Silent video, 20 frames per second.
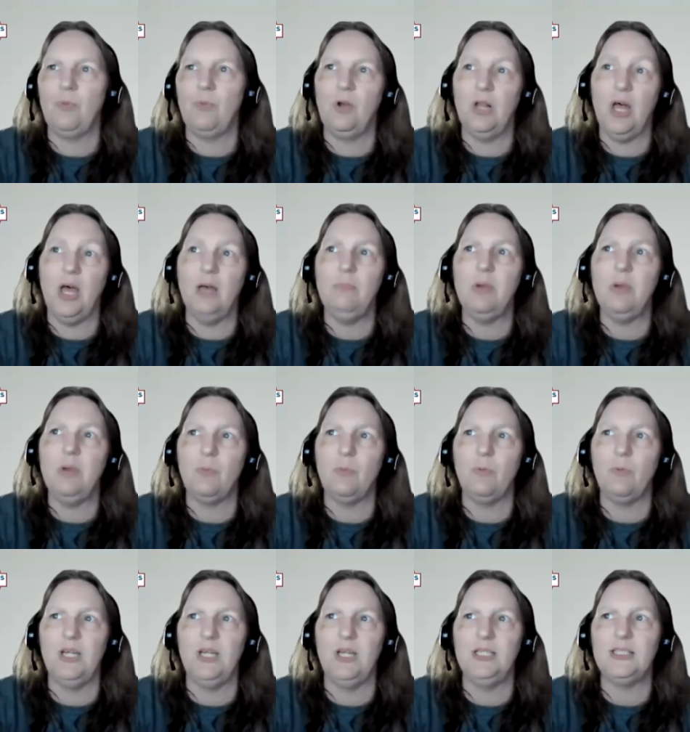club,
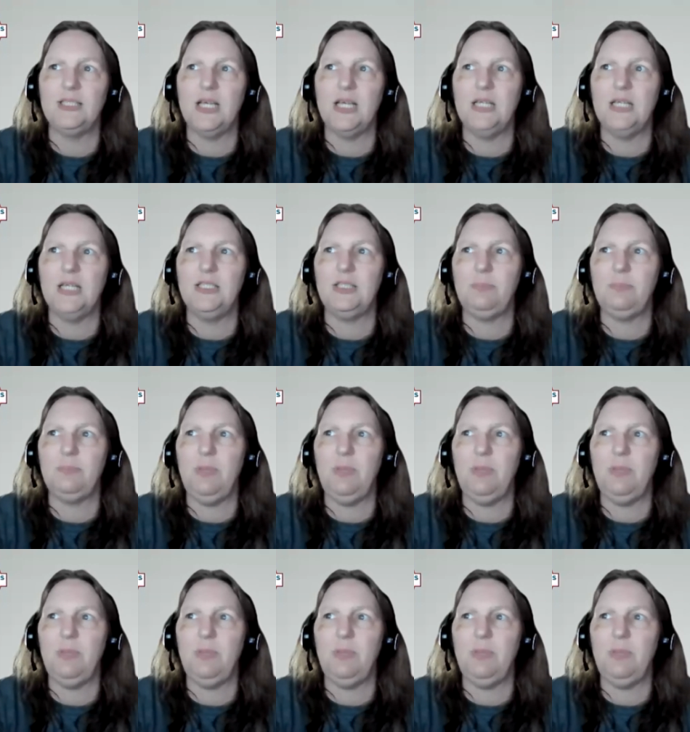Renaissance
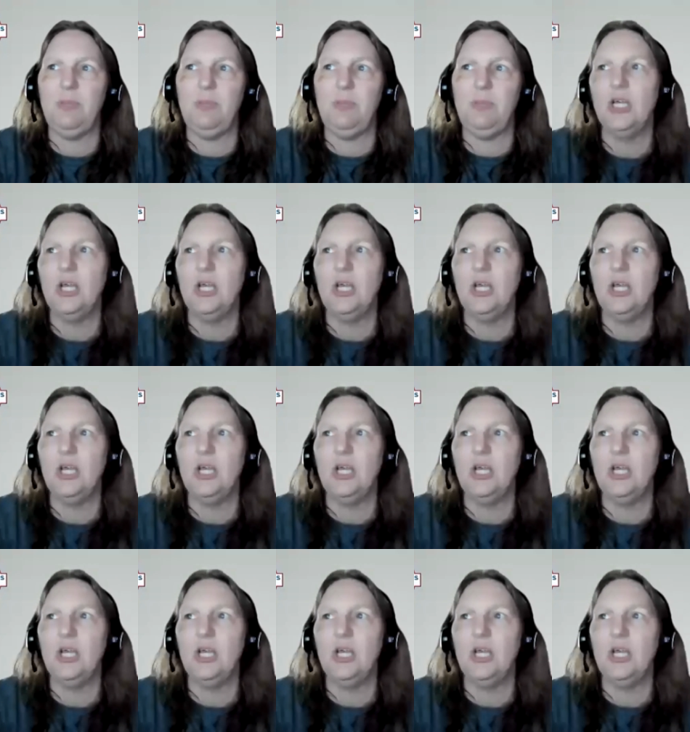Speakers,